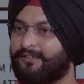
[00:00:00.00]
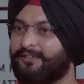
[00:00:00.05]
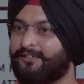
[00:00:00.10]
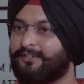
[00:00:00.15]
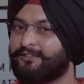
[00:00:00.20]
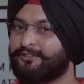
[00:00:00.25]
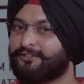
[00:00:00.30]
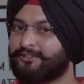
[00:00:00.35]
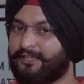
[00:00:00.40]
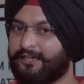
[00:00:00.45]
Yeah.
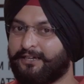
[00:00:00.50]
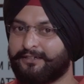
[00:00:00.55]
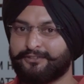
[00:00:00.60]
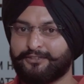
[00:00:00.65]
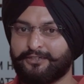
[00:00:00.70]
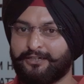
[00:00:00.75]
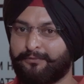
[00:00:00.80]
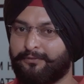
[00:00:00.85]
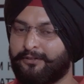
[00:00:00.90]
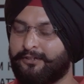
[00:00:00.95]

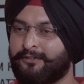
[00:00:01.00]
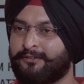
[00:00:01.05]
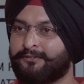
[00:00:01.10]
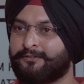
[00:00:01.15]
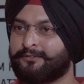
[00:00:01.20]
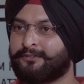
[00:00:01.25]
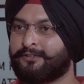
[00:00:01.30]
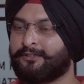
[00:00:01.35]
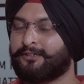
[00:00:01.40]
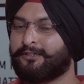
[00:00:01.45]
Thanks,
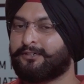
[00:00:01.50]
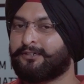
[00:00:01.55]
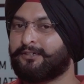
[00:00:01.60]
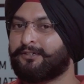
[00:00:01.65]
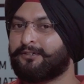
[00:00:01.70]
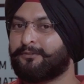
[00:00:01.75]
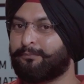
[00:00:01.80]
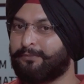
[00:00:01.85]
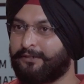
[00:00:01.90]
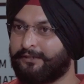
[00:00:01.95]

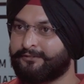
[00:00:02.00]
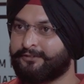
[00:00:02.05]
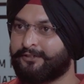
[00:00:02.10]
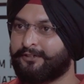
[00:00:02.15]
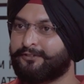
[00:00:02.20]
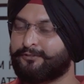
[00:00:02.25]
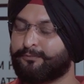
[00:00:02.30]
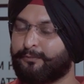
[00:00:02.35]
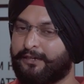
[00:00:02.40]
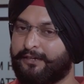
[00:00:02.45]
Kanwal.
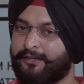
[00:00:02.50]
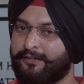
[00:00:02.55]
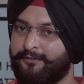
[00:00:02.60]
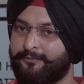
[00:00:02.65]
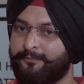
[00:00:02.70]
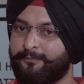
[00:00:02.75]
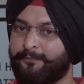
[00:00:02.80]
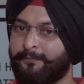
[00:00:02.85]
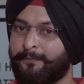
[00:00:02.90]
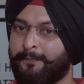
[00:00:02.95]
Pleasure is
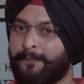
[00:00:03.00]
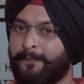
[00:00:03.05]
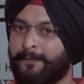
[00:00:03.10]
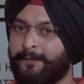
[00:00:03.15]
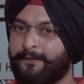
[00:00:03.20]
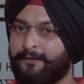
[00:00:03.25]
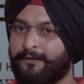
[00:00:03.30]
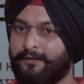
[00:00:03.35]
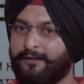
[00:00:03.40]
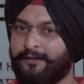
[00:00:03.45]
mine.
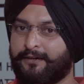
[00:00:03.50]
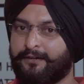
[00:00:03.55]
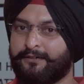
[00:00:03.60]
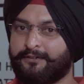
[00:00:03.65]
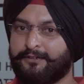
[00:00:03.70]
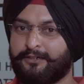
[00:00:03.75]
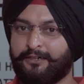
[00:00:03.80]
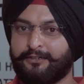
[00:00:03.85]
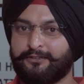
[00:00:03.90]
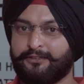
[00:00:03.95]

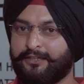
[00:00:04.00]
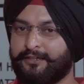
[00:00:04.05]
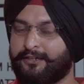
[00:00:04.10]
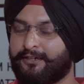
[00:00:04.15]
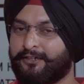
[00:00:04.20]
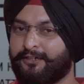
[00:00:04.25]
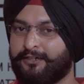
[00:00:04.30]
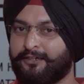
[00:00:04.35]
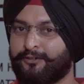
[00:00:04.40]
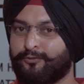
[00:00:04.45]
Yeah, I
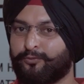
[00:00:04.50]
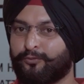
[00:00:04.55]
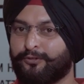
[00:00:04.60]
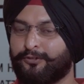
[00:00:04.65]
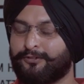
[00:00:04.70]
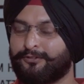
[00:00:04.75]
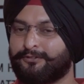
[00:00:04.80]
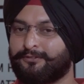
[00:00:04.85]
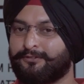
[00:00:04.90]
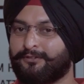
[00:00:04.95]
think it
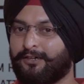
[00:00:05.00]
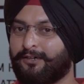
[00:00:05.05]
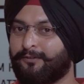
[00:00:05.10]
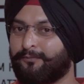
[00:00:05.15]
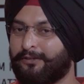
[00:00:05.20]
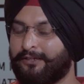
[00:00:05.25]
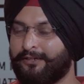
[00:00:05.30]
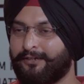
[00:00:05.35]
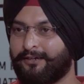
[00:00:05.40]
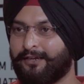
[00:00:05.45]
was
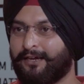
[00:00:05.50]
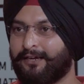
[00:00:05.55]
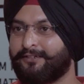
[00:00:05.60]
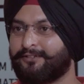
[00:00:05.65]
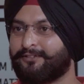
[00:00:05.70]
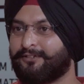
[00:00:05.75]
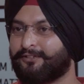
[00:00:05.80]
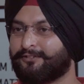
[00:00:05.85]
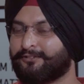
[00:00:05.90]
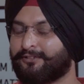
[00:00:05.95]
a very
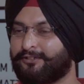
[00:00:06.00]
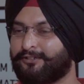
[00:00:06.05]
nice